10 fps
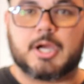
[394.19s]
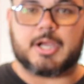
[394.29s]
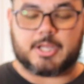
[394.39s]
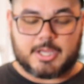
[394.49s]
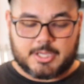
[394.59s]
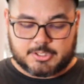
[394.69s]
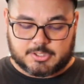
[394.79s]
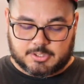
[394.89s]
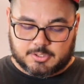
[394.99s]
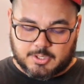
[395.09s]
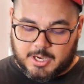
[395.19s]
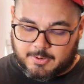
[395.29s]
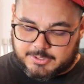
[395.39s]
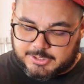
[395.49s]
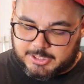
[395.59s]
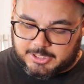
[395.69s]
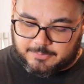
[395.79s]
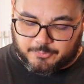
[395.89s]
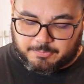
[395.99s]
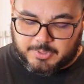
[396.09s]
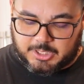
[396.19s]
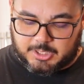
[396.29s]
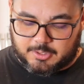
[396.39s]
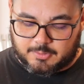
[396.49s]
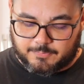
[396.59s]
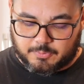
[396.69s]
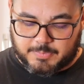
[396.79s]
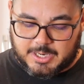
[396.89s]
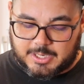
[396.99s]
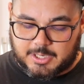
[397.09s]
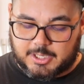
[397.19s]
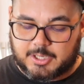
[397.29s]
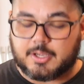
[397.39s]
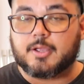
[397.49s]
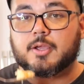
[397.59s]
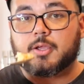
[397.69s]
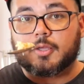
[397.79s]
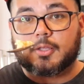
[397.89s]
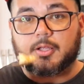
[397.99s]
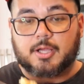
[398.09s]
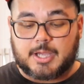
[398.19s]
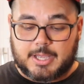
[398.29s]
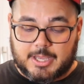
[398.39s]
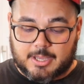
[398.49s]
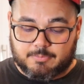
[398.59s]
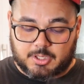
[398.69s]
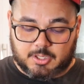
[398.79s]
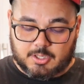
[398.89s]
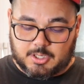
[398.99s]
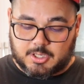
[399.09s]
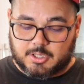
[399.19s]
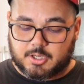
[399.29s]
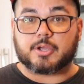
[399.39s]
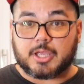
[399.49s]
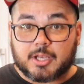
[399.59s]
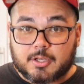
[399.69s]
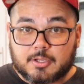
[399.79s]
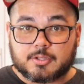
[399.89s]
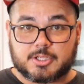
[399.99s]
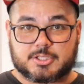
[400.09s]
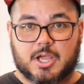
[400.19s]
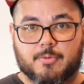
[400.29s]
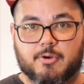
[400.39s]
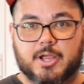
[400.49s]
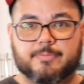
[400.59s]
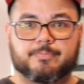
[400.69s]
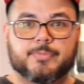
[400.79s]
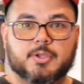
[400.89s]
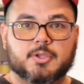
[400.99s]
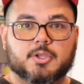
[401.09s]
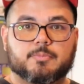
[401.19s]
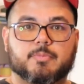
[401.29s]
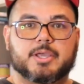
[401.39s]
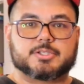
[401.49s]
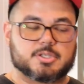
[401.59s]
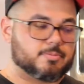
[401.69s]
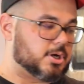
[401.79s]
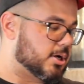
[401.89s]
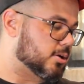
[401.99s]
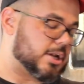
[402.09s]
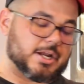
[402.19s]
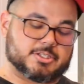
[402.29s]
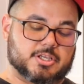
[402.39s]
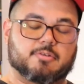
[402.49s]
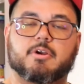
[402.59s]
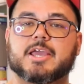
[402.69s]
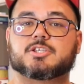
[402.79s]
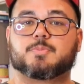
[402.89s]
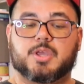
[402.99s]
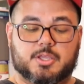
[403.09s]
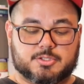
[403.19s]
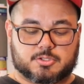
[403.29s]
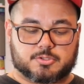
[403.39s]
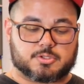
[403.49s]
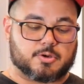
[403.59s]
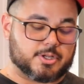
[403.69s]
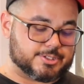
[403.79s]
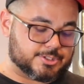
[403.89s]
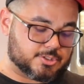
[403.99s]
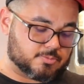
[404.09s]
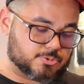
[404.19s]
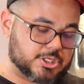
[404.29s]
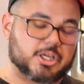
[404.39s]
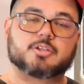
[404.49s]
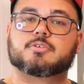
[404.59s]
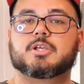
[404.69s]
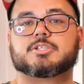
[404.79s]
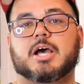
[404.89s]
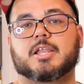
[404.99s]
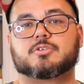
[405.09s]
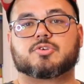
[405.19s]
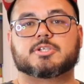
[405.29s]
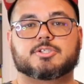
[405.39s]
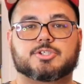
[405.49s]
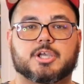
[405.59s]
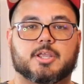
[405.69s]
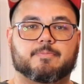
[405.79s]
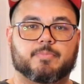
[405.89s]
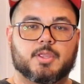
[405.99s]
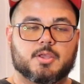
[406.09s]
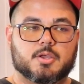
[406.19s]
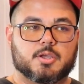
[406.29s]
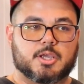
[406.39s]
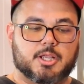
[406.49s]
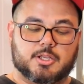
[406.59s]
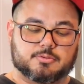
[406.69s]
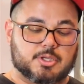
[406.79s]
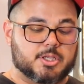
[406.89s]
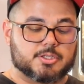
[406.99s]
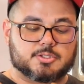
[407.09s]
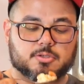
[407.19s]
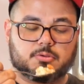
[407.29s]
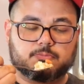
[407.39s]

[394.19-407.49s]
All right, guys, so that was it for me for Monday. I had me uh, cooking this time around. Made some, uh, like I said, rice, beans, tostones, and some chicken, Italian dressing chicken, and it is.